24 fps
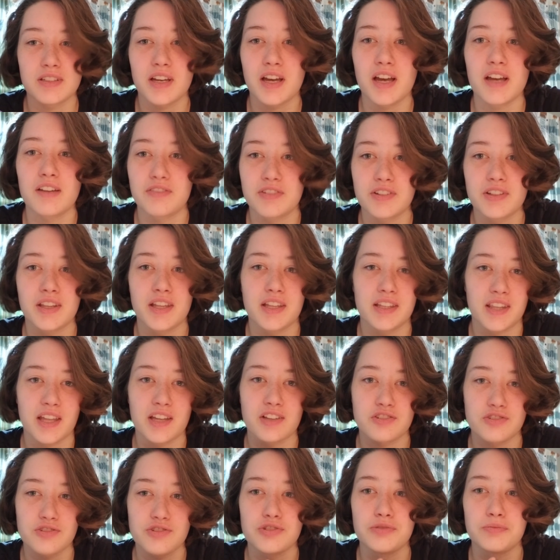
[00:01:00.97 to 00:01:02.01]
I feel like
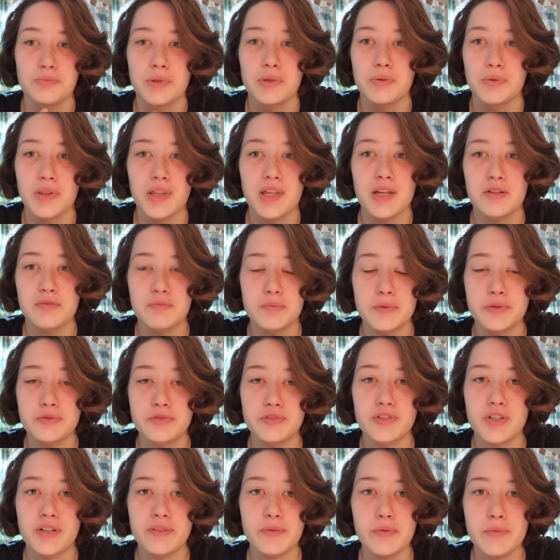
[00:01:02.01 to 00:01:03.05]
that should be relatable
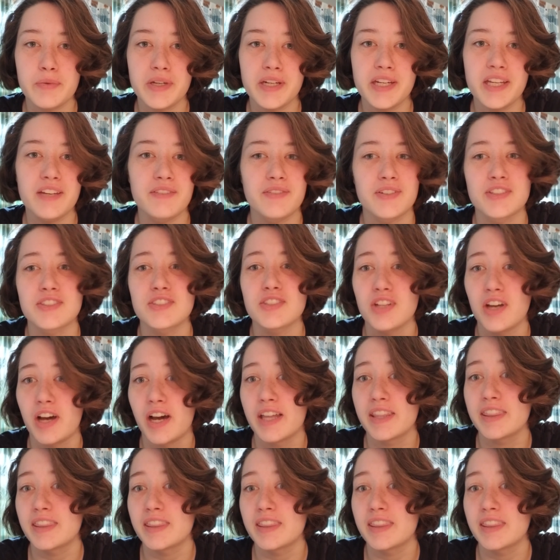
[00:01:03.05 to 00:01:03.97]
for everybody. If it's not,